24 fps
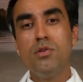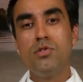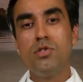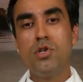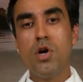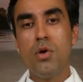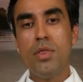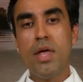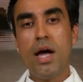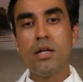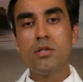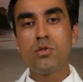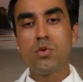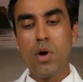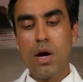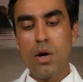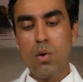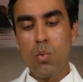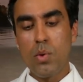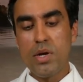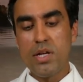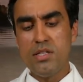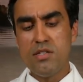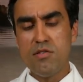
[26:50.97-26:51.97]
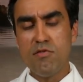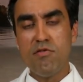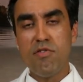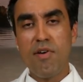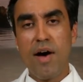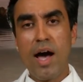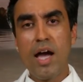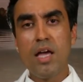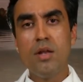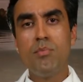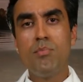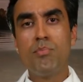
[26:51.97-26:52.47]
So that's why we
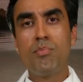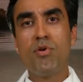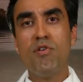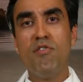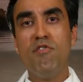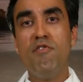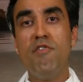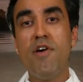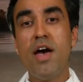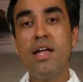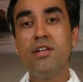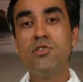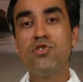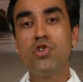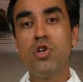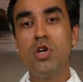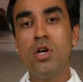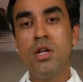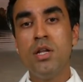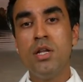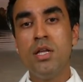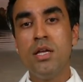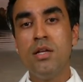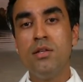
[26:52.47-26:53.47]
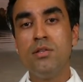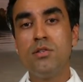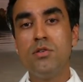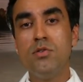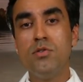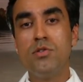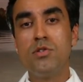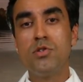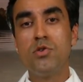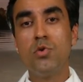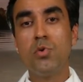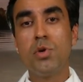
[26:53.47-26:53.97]
divide prevention
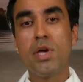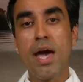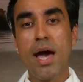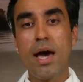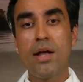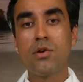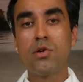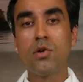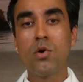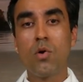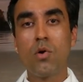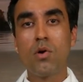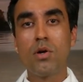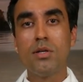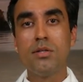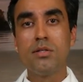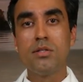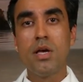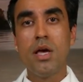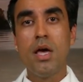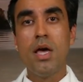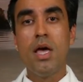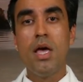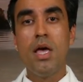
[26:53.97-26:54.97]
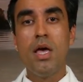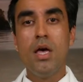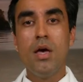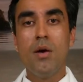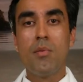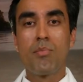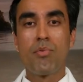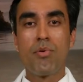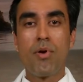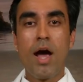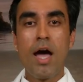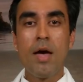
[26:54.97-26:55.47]
into two categories.
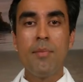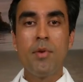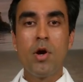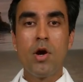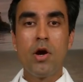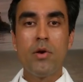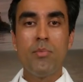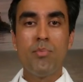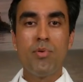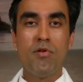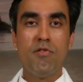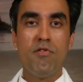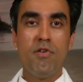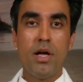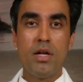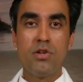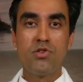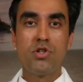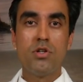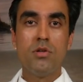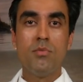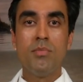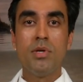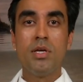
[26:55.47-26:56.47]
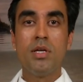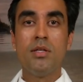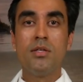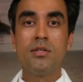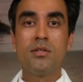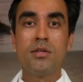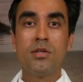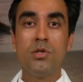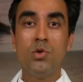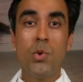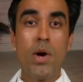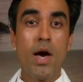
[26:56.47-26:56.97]
Primary prevention
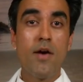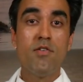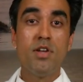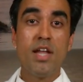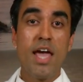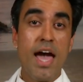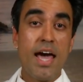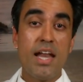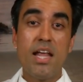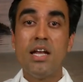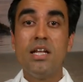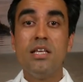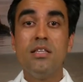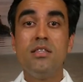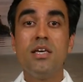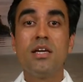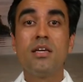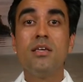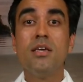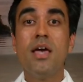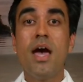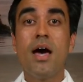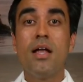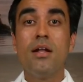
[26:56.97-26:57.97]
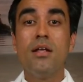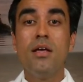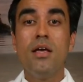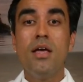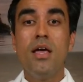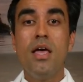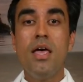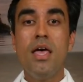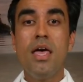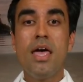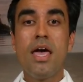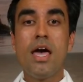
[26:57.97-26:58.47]
means you haven't had anything yet,
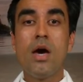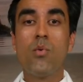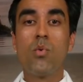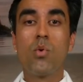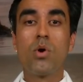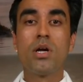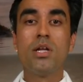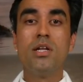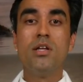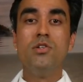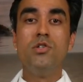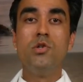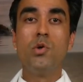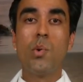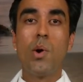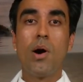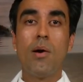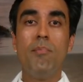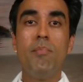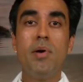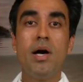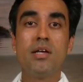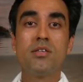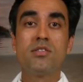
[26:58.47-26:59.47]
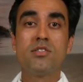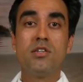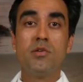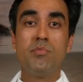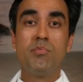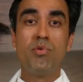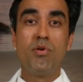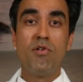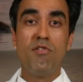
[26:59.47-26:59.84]
and we're going to do our best to